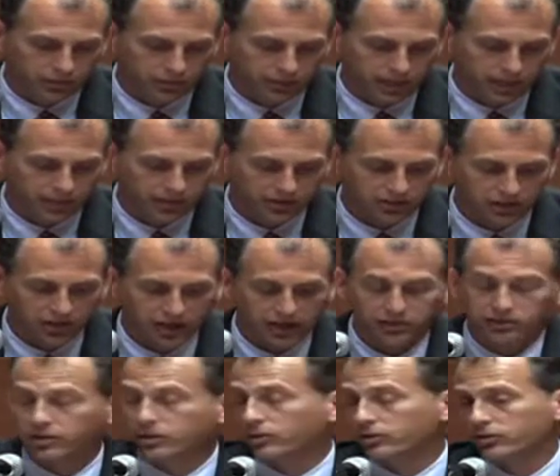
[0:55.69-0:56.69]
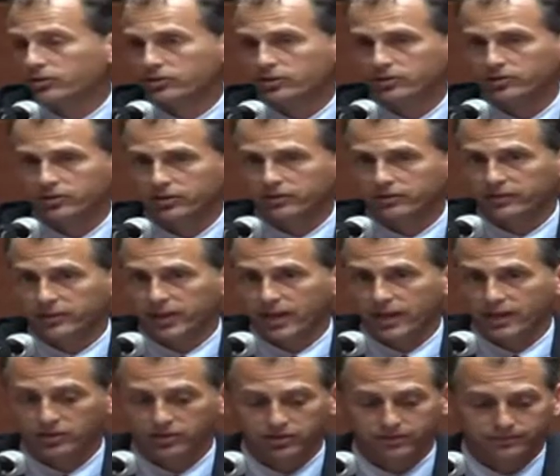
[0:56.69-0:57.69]
climate change and ocean
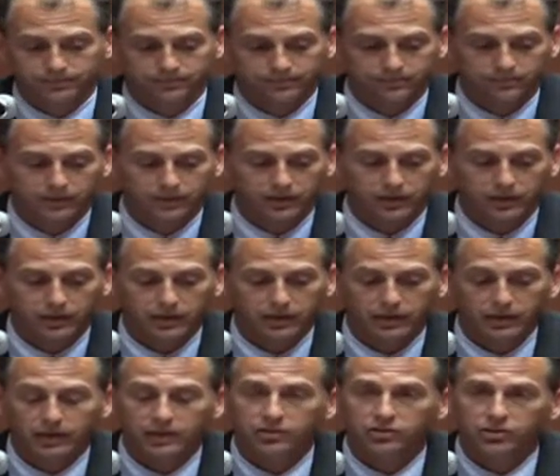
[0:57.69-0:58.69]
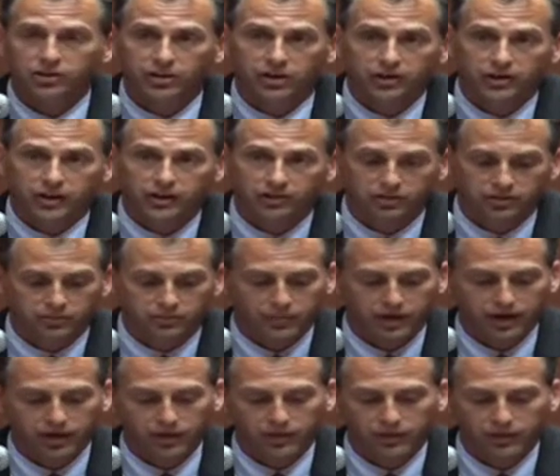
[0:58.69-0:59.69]
acidification. Each year, our nation's
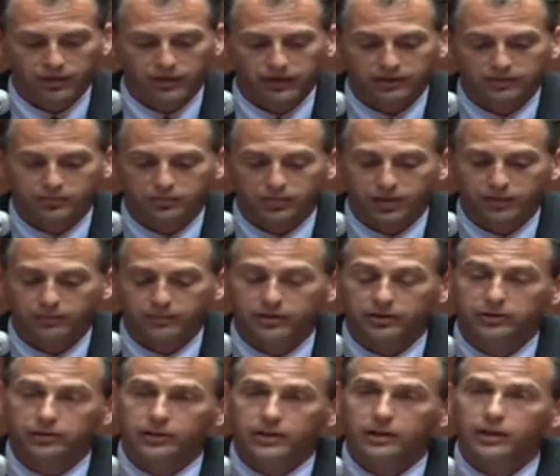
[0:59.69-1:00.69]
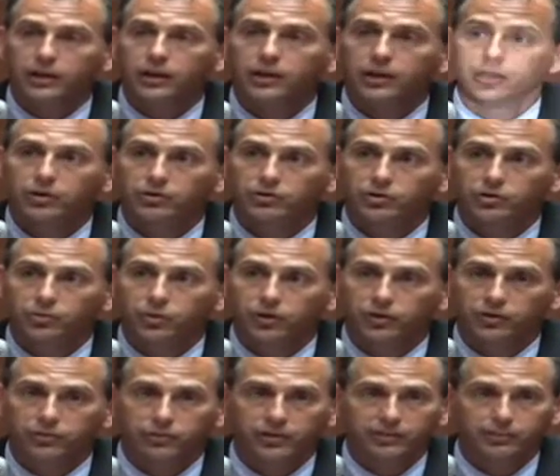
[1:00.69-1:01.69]
power plants pump nearly
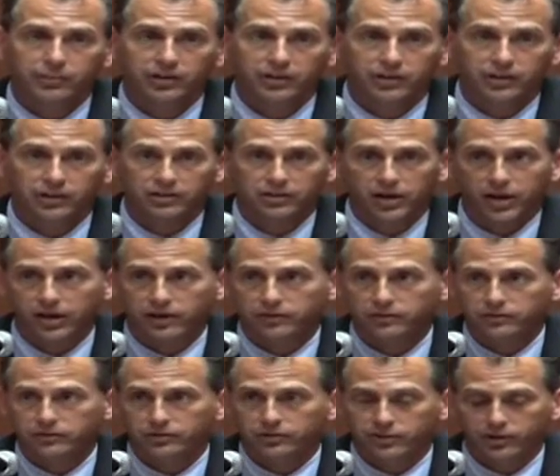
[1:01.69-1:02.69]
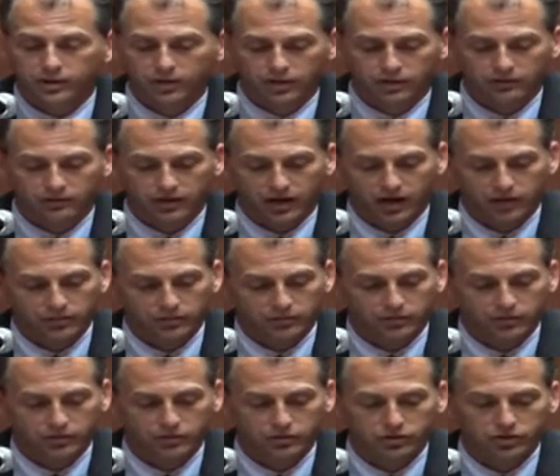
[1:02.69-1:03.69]
2.3 billion tons of carbon
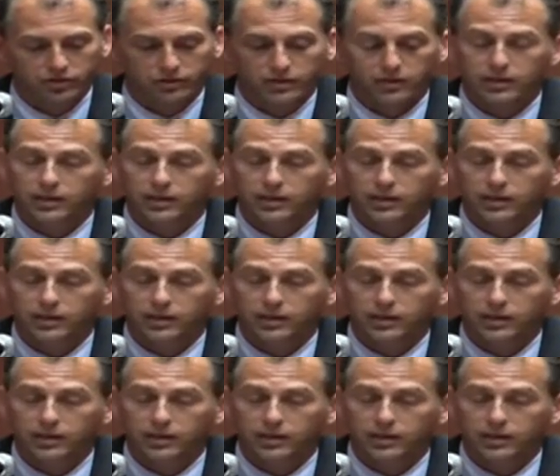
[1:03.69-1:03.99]
pollution